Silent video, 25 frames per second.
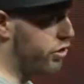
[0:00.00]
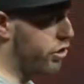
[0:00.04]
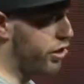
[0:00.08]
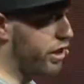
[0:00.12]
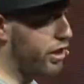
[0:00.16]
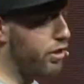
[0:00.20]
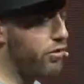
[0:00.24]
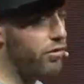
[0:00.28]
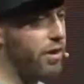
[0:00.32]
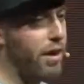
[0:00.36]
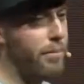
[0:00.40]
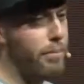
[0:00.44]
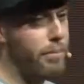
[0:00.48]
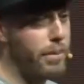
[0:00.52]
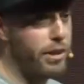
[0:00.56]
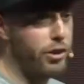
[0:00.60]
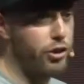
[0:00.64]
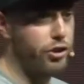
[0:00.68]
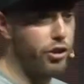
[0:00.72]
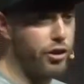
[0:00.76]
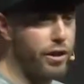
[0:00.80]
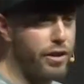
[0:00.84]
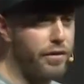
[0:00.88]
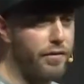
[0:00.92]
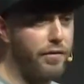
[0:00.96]
you're going to let
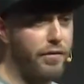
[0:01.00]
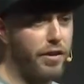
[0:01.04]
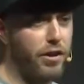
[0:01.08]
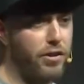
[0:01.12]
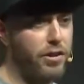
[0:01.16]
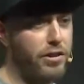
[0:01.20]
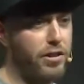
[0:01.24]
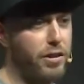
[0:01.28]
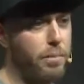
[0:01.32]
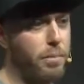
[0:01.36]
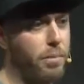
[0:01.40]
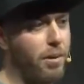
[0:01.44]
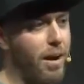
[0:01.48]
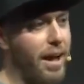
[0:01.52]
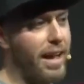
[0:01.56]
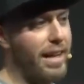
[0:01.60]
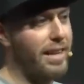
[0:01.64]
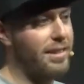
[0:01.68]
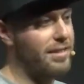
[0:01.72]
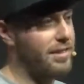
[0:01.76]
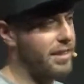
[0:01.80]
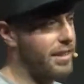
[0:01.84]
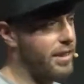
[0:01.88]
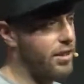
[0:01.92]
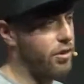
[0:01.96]
Midjourney fill in the
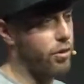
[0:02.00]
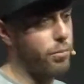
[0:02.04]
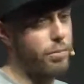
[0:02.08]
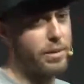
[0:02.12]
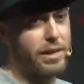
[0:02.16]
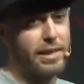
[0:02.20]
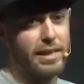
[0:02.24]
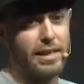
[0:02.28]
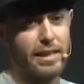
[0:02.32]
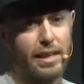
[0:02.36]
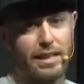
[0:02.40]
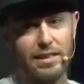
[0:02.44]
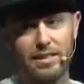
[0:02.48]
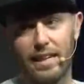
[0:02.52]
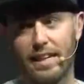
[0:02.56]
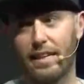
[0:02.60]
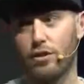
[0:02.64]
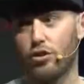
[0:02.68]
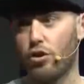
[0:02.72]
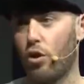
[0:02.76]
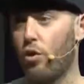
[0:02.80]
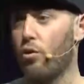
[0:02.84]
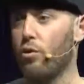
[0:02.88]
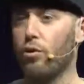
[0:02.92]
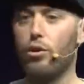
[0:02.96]
blanks, and it'll take
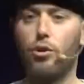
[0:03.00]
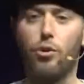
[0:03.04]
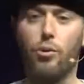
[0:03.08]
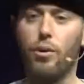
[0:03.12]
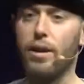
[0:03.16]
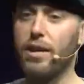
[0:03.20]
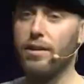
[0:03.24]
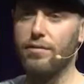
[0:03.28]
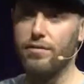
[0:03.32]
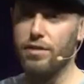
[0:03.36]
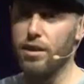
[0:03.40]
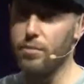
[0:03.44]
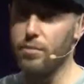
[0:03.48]
its own creative